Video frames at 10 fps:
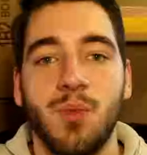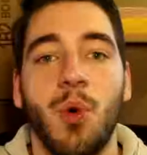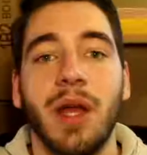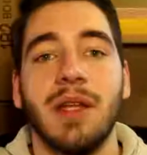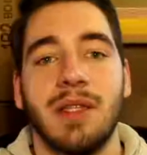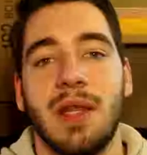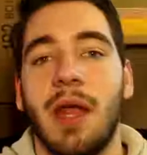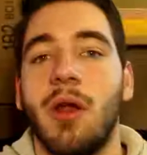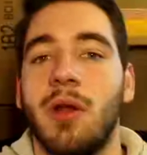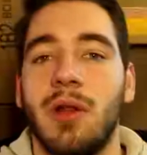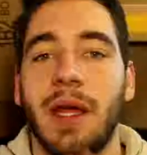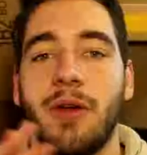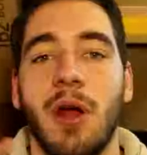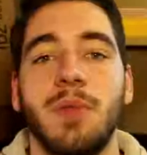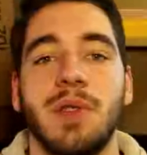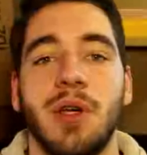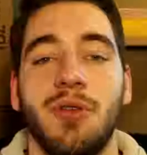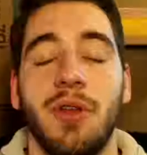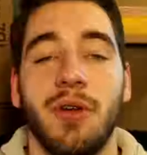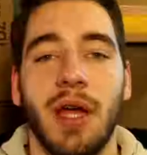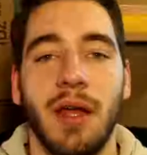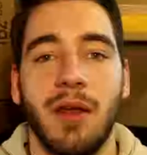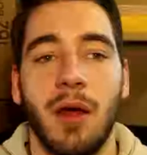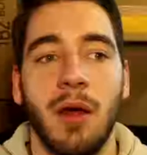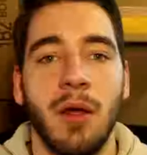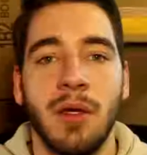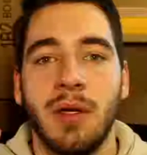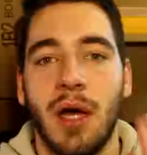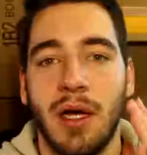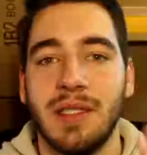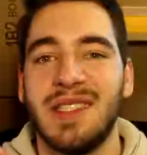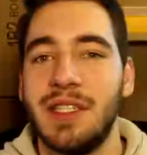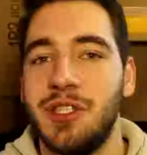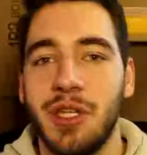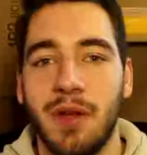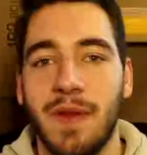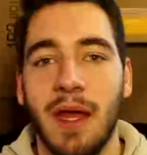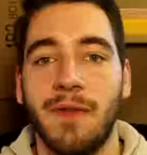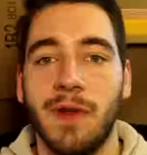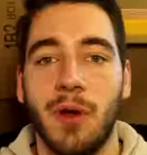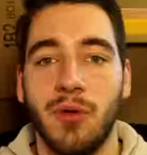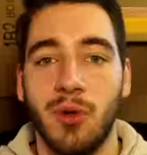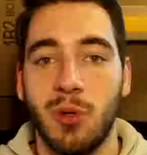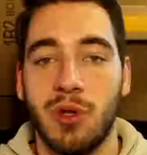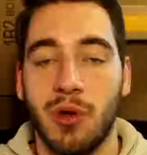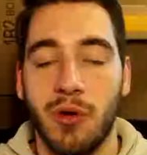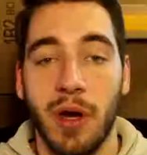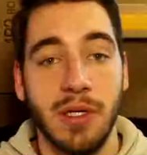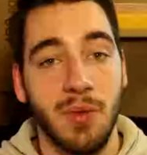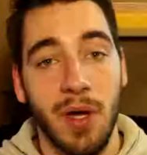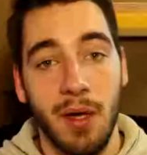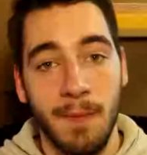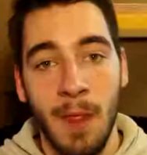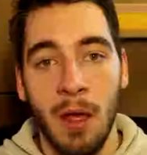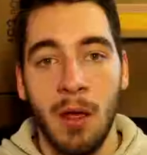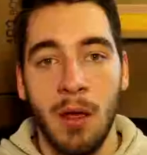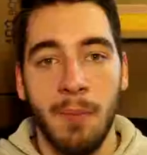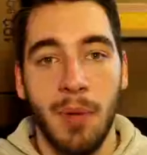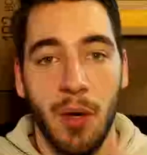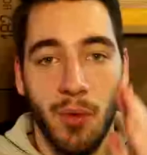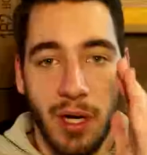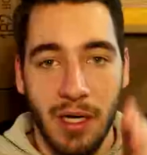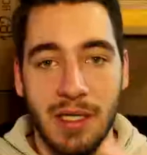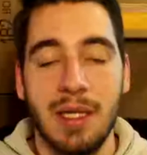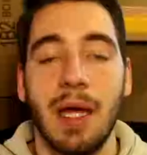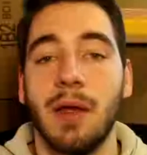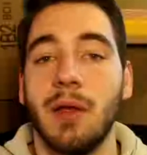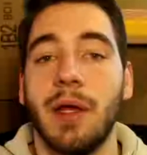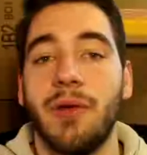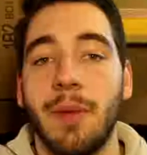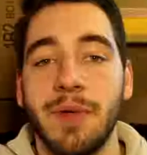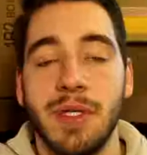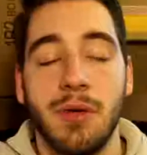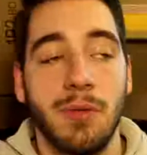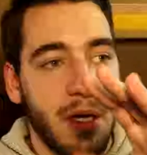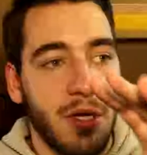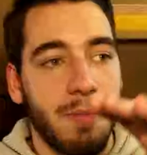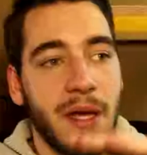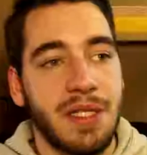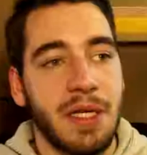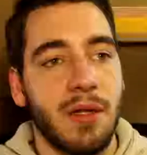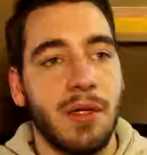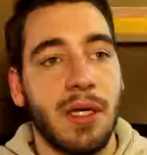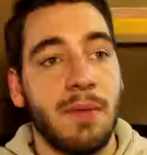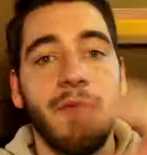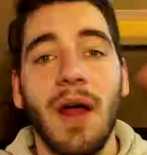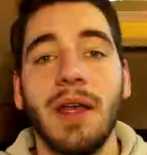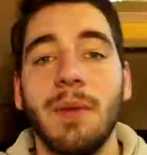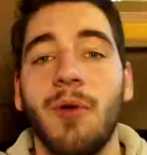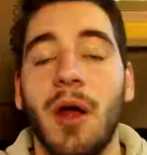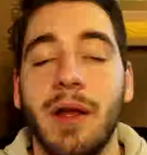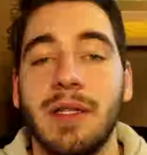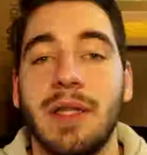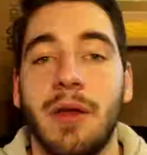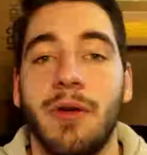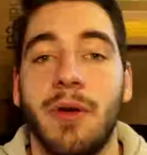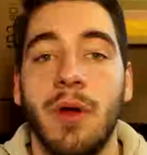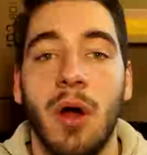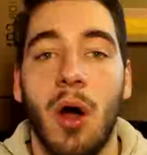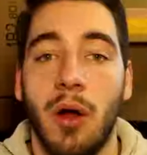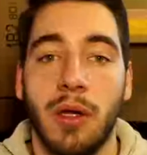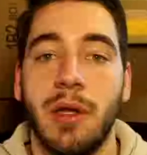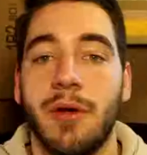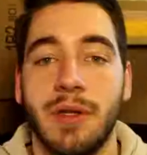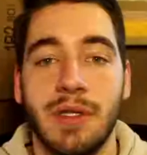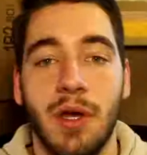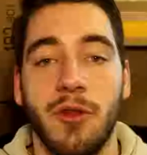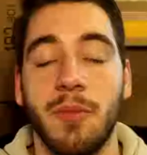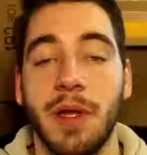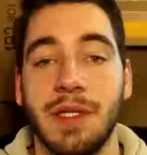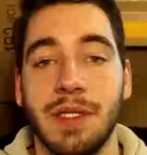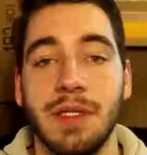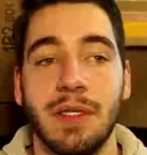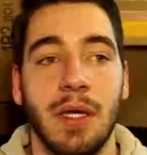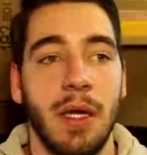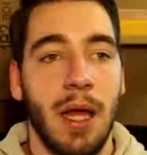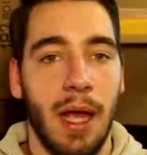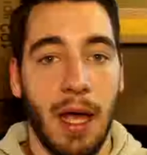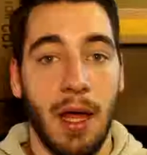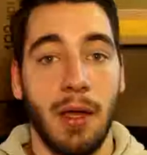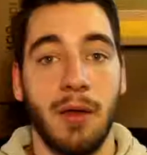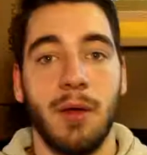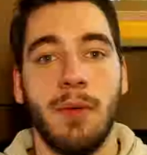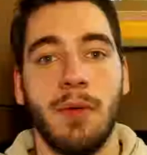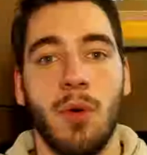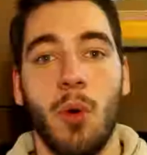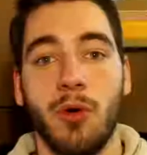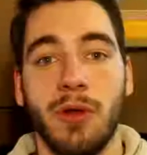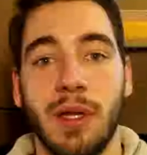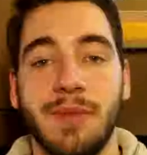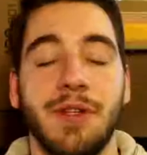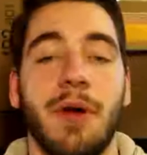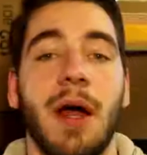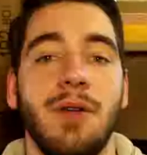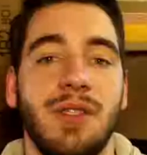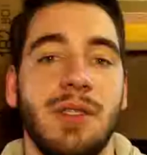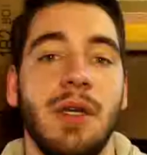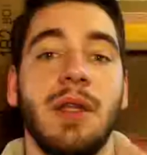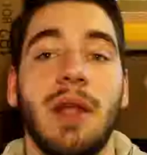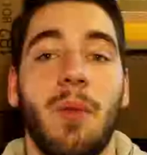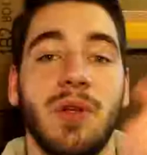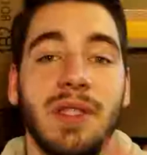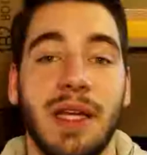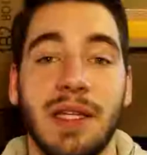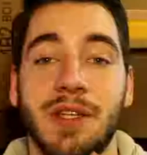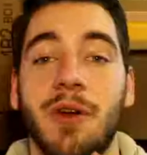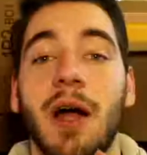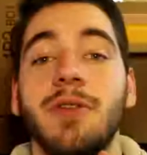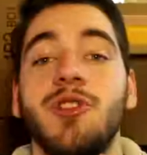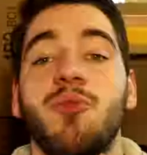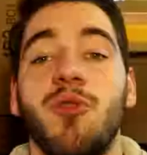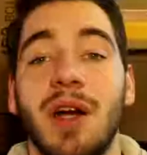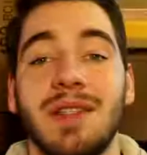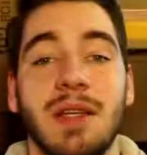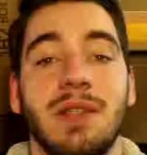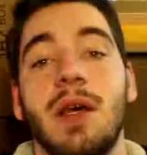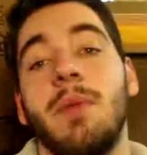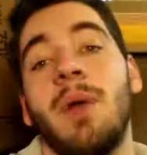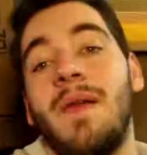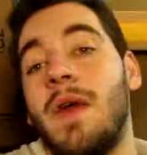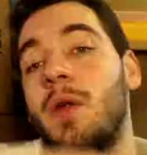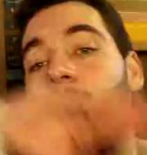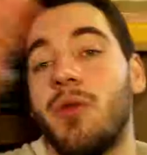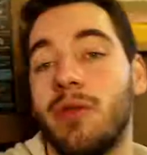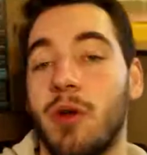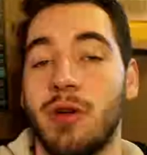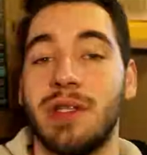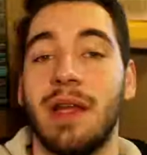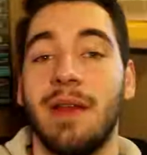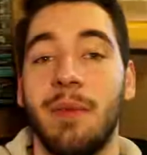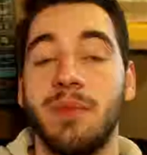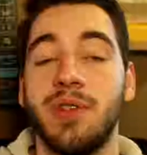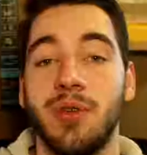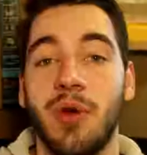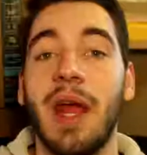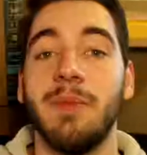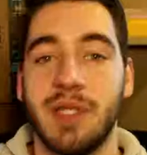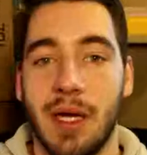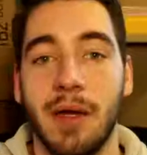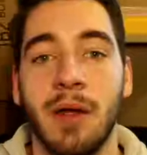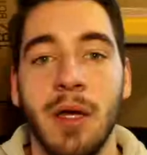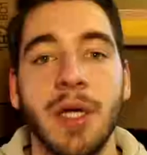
We'll get into that on a later episode. They're kind of stingy on that if you don't do it the correct way, but we'll get into that in a later episode. But you're basically finding products that are on clearance other places and ordering them to your house. Then once they get to your house, you process them and then order or send them to Amazon.